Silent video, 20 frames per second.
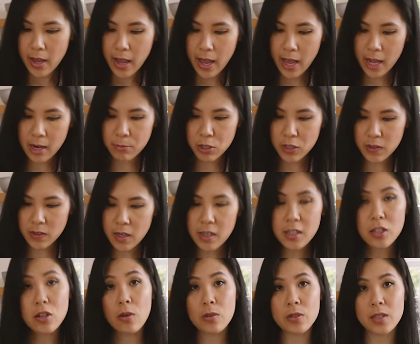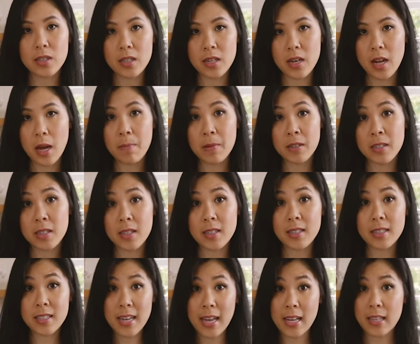and I'm just gonna toast it up until
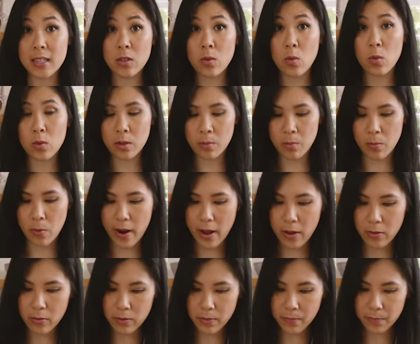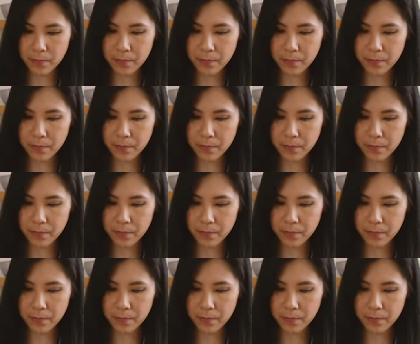it's nice and golden brown.